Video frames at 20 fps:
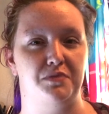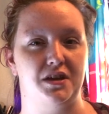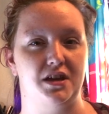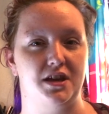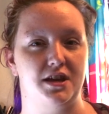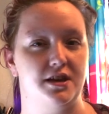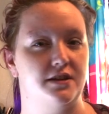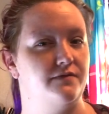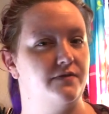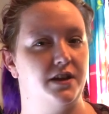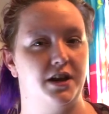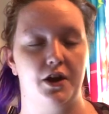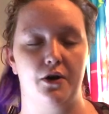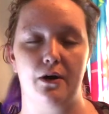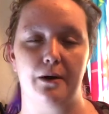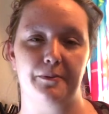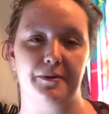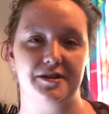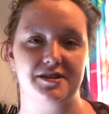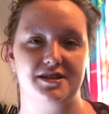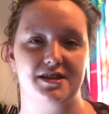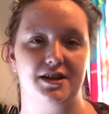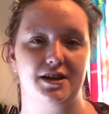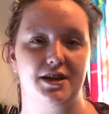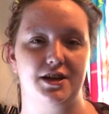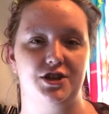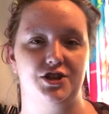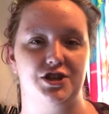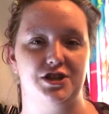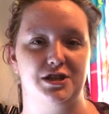be a video up on
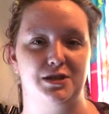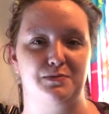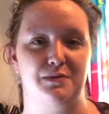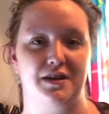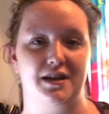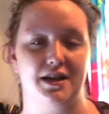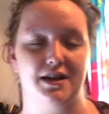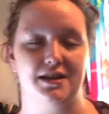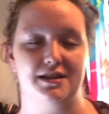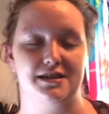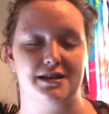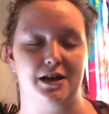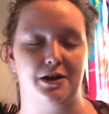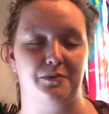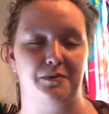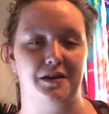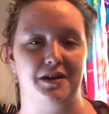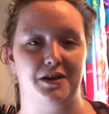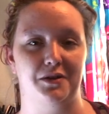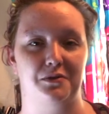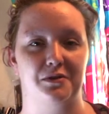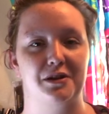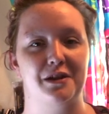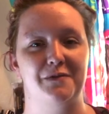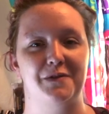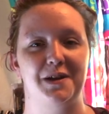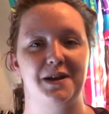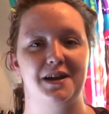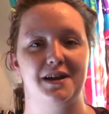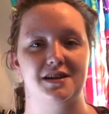Sunday just because I'll be in
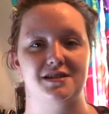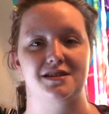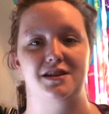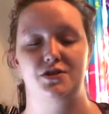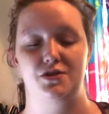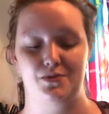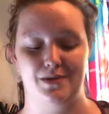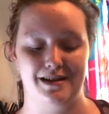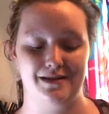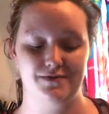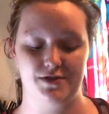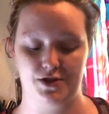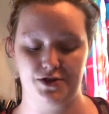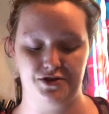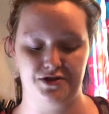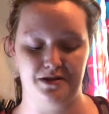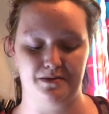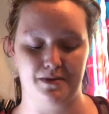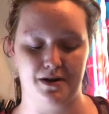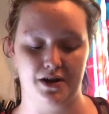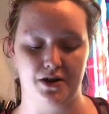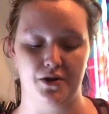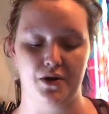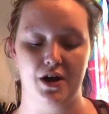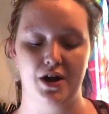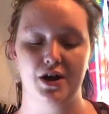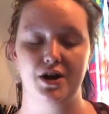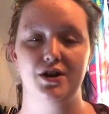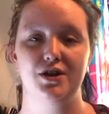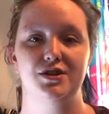recovery because I do have surgery tomorrow.
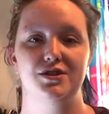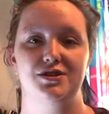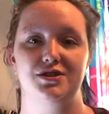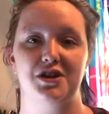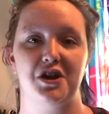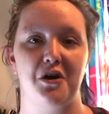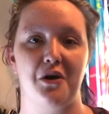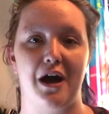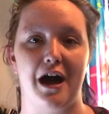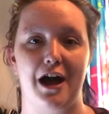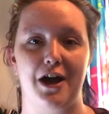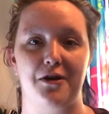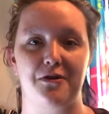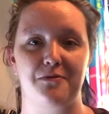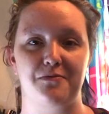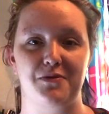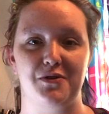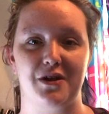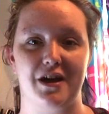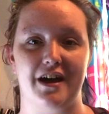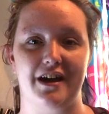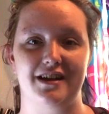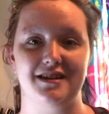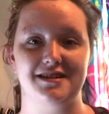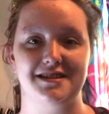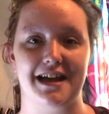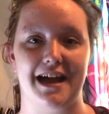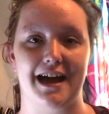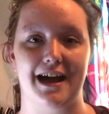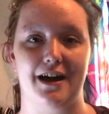So I hope you
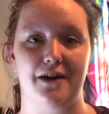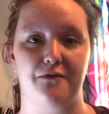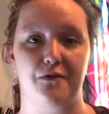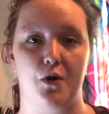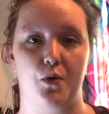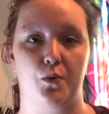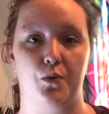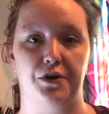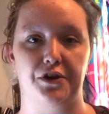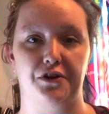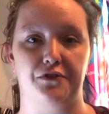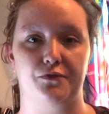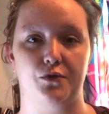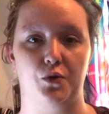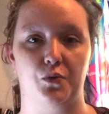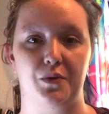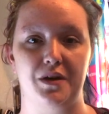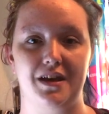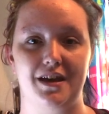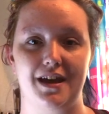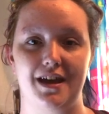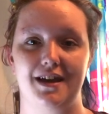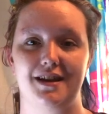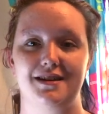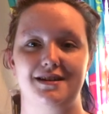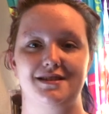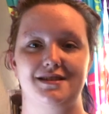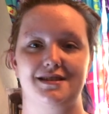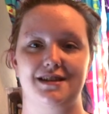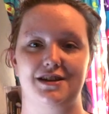guys have a wonderful
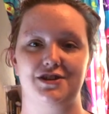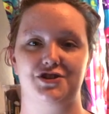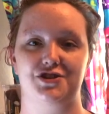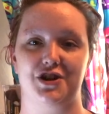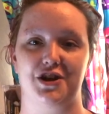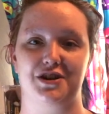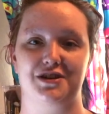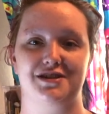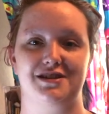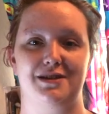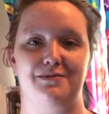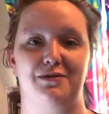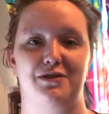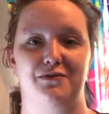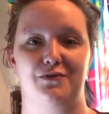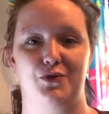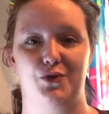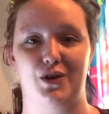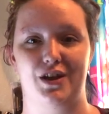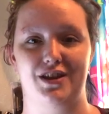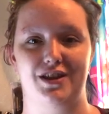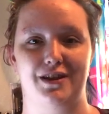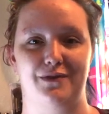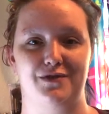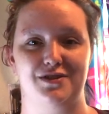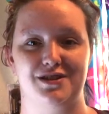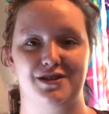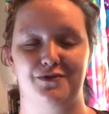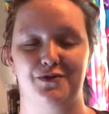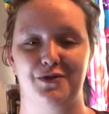weekend. Stay strong, stay beautiful, and
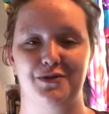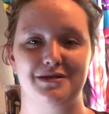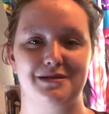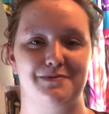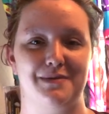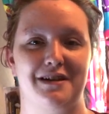love yourself always.